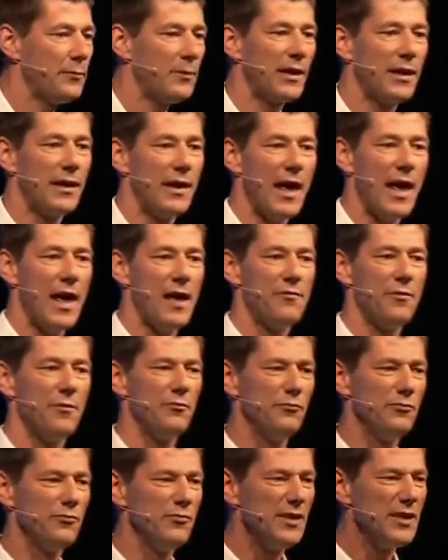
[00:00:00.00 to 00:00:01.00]
we can have a
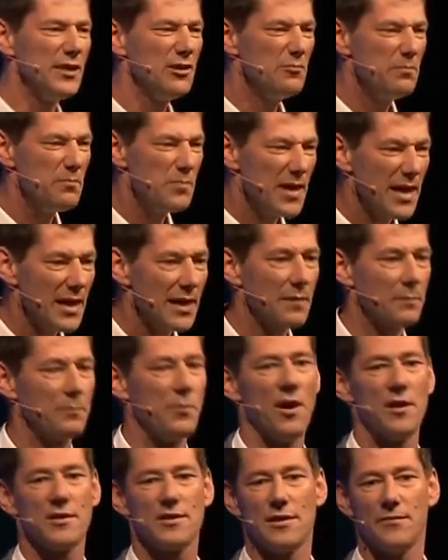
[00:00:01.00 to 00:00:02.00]
real big
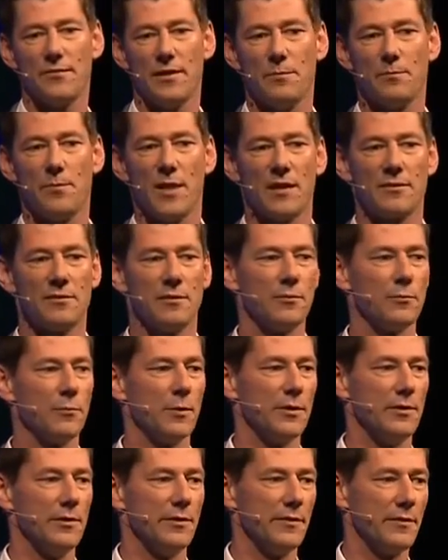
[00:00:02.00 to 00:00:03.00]
positive impact on the
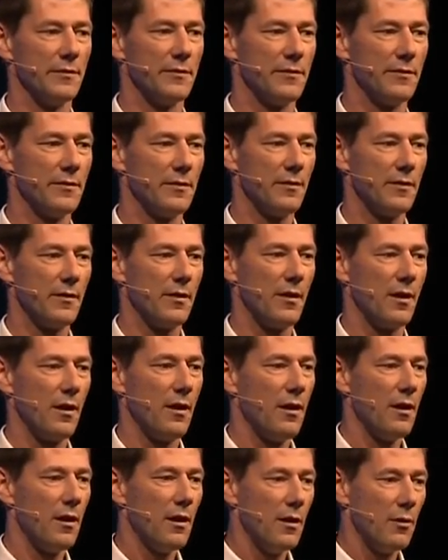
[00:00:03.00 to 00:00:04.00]
world.
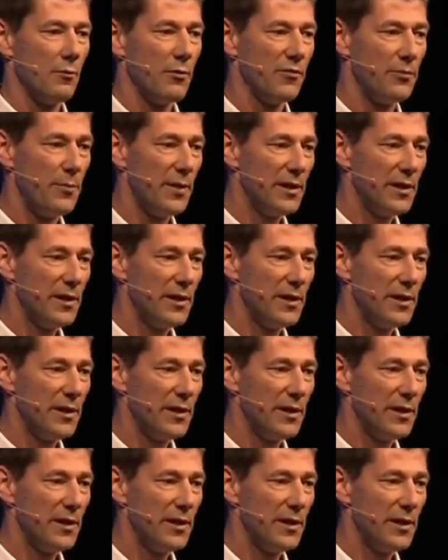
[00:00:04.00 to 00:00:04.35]
We've